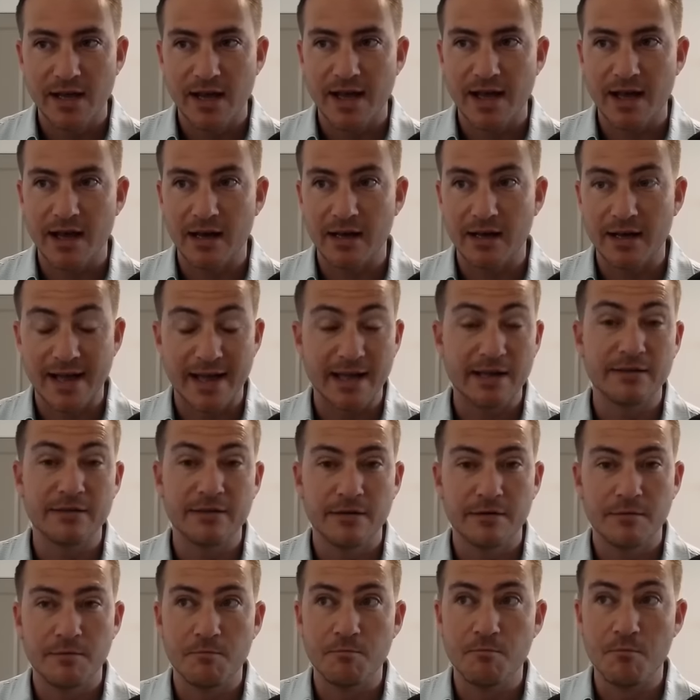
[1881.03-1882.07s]
And
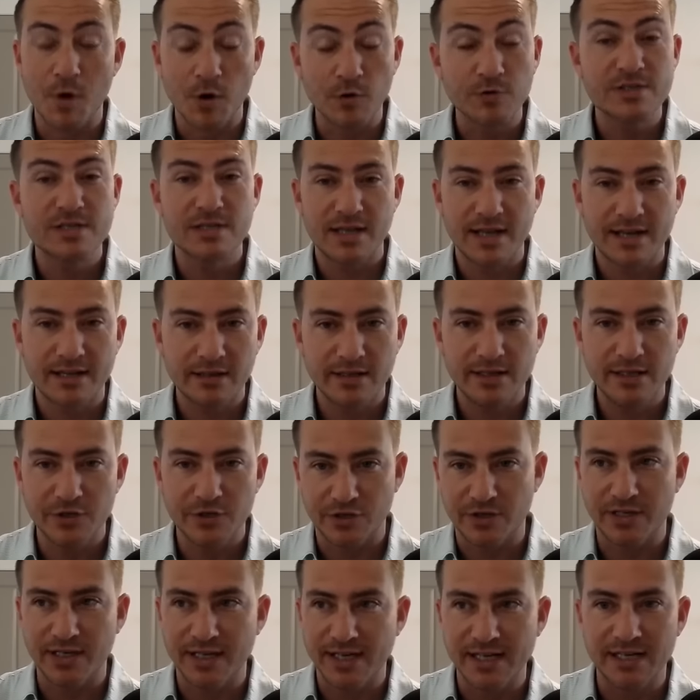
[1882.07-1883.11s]
most likely you're
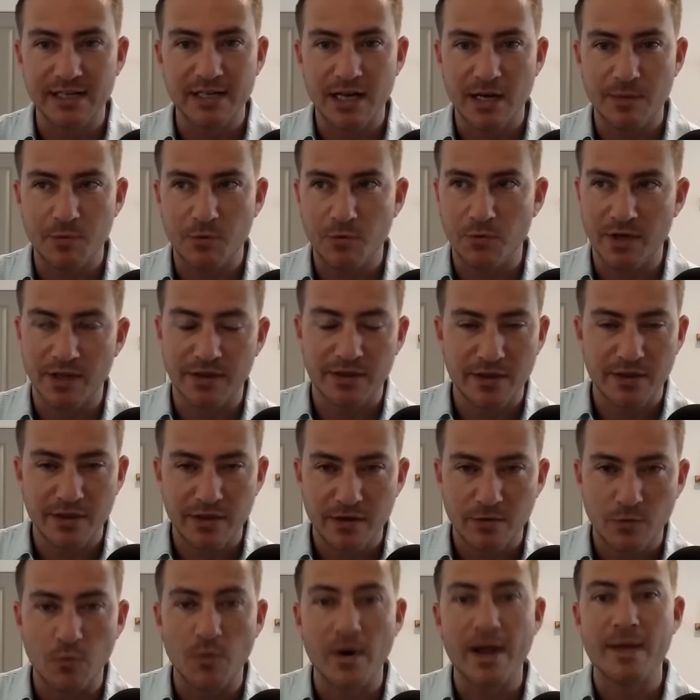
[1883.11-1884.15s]
going to end up with
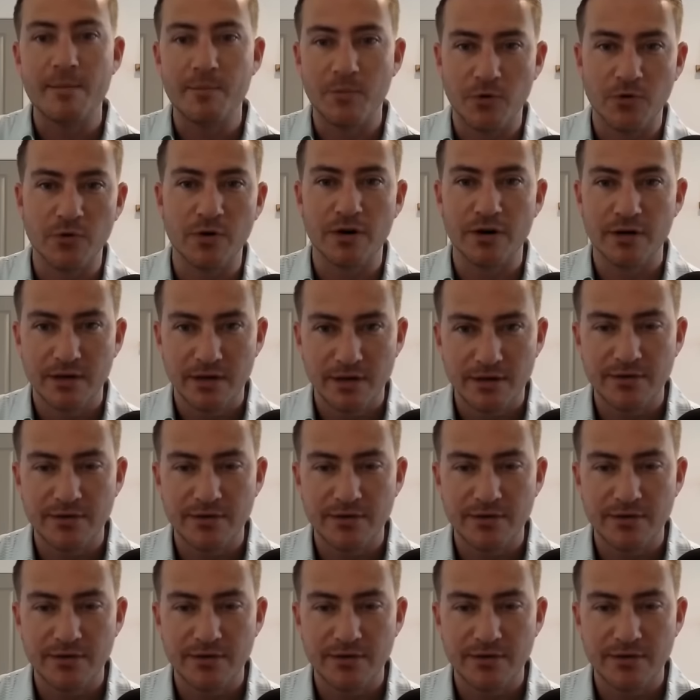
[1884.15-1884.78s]
way more